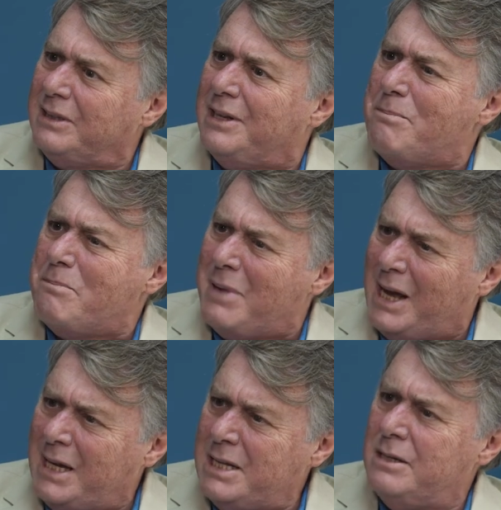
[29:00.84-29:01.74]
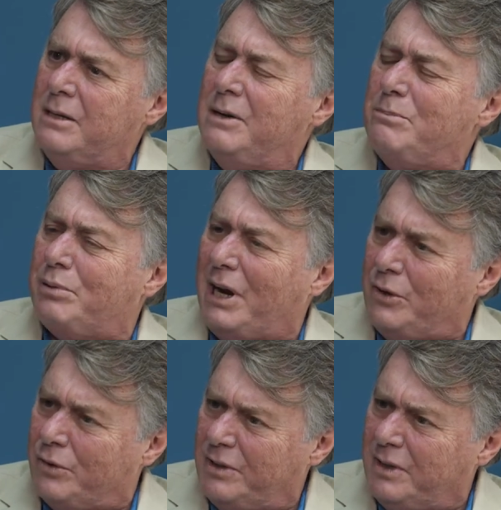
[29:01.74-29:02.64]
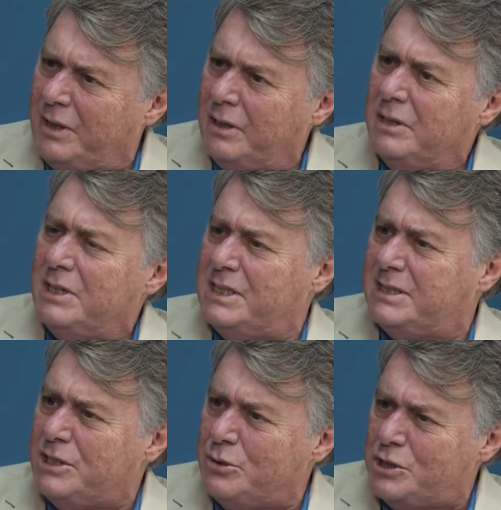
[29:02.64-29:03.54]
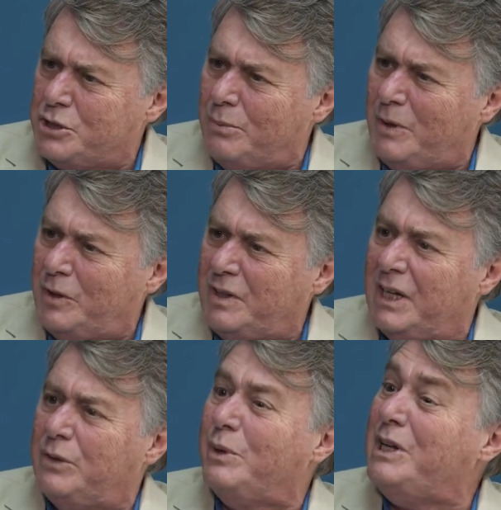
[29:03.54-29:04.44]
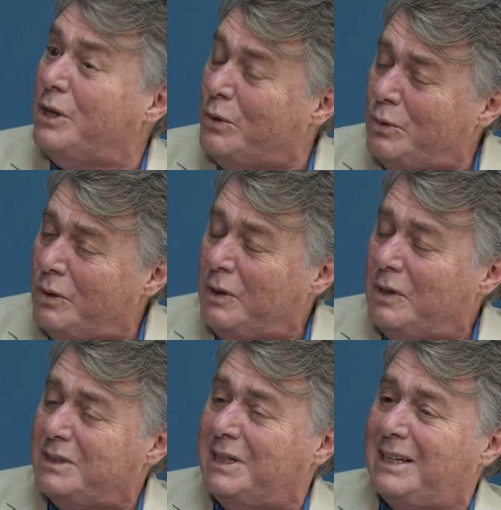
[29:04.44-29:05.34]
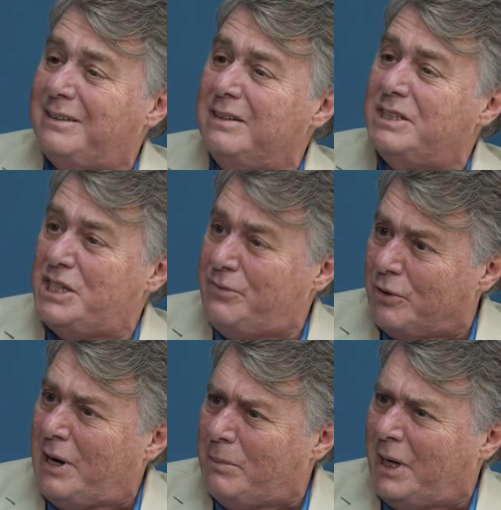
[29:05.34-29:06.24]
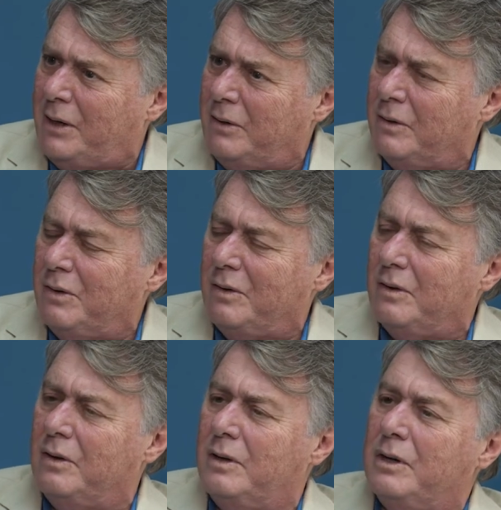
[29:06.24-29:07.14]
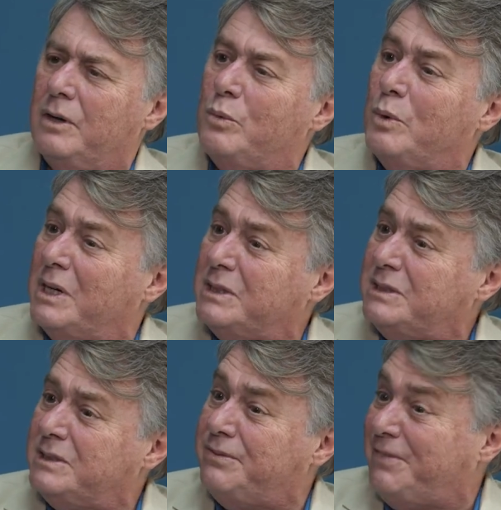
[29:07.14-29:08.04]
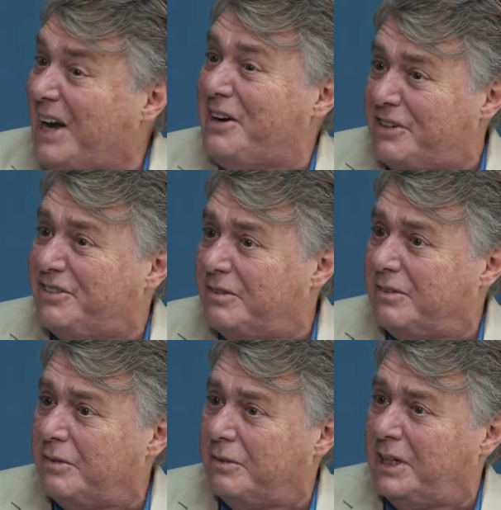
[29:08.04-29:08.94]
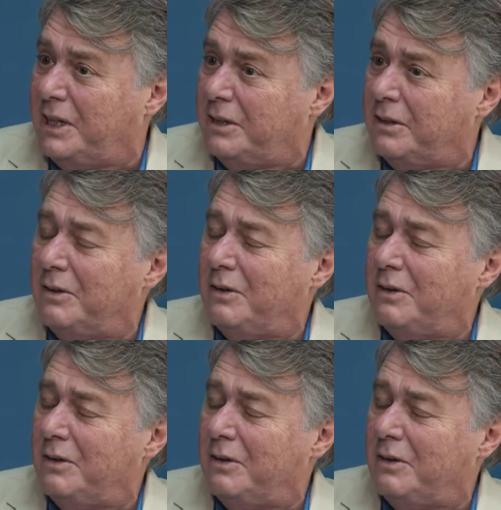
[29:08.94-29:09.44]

the main priority is the Jewish community, and we know that the chief rabbi uh, was fired, really,